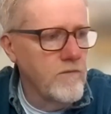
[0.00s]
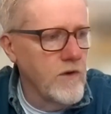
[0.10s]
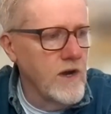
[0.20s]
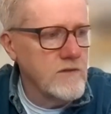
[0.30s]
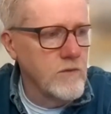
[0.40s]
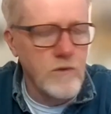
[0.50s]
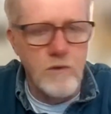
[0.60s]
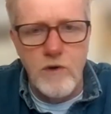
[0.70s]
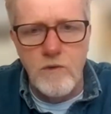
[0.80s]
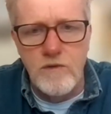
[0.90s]
for us when
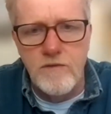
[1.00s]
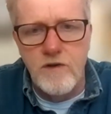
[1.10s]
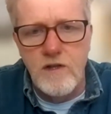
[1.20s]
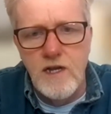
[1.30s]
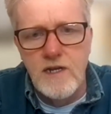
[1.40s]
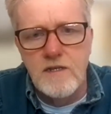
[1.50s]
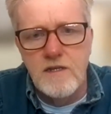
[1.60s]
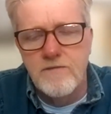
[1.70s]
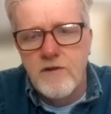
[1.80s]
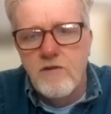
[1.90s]
we're working with different clients
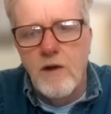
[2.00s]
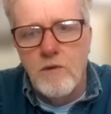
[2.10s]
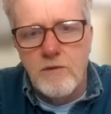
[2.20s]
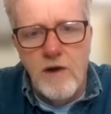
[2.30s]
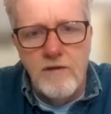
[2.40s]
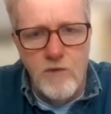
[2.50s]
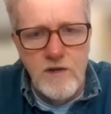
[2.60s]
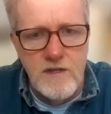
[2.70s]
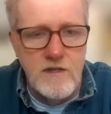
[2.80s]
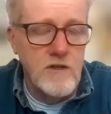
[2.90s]
it's figuring out what the right
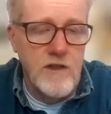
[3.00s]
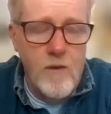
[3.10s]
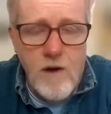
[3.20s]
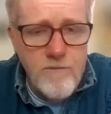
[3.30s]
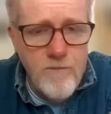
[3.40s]
voice is do they want